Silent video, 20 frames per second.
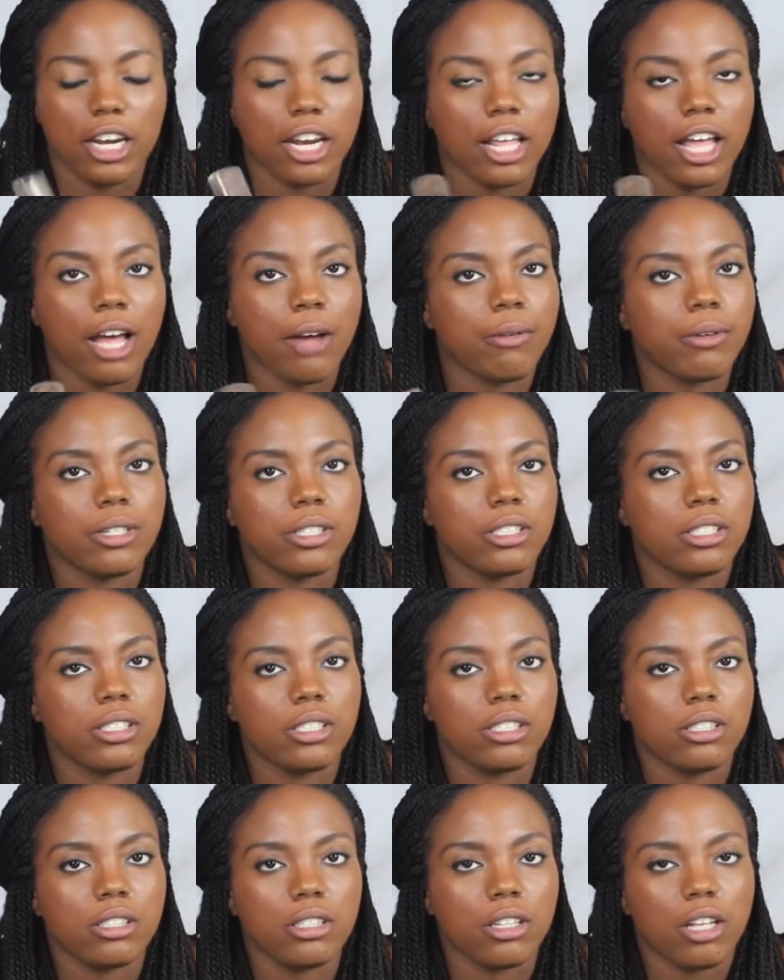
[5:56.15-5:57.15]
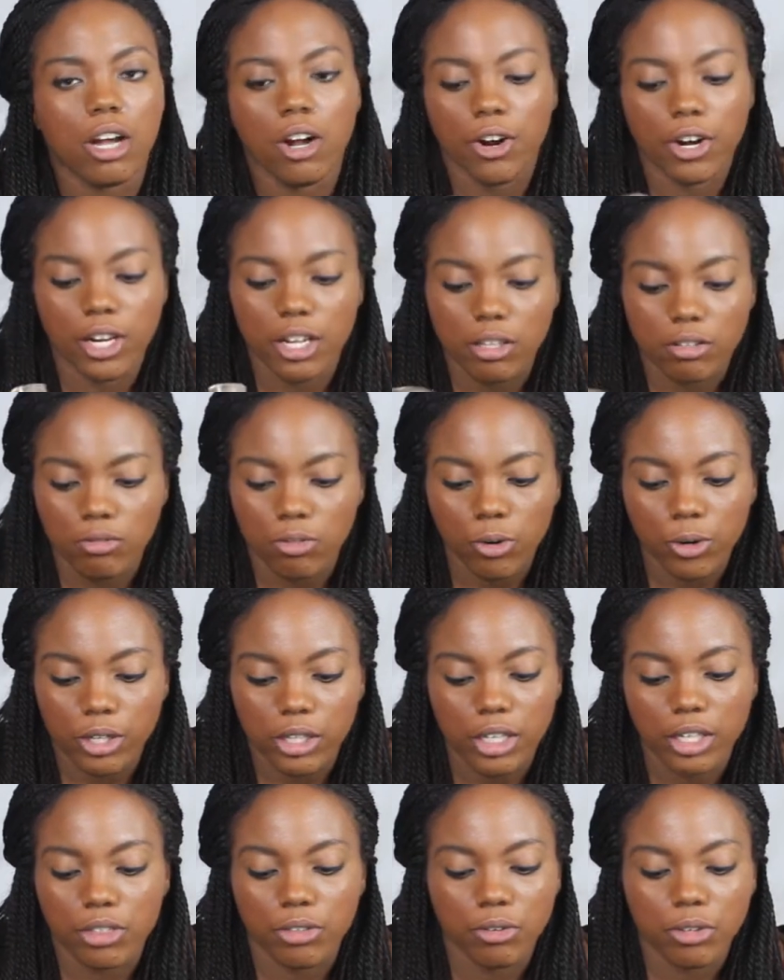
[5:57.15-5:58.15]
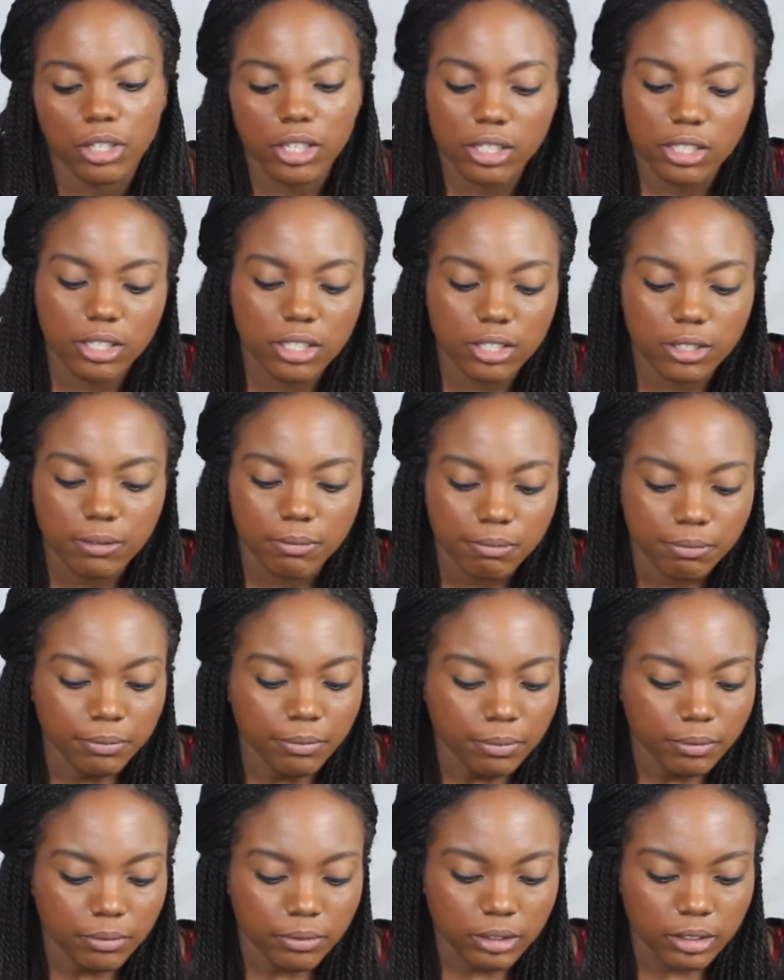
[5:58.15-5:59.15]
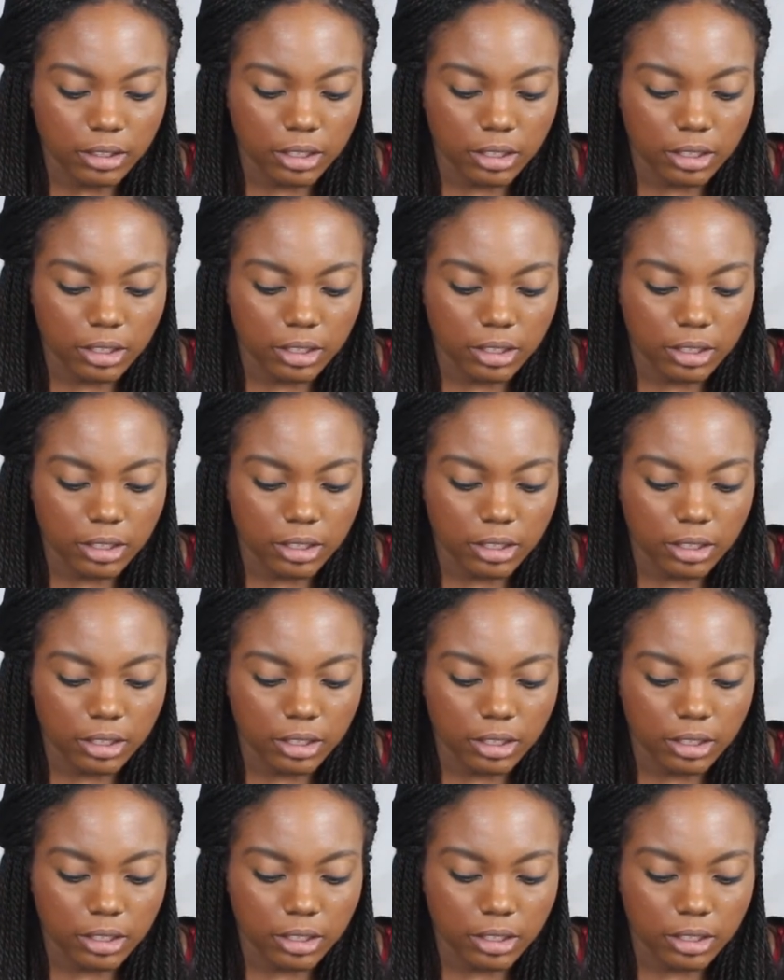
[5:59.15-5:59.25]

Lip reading: and I was already oily through this.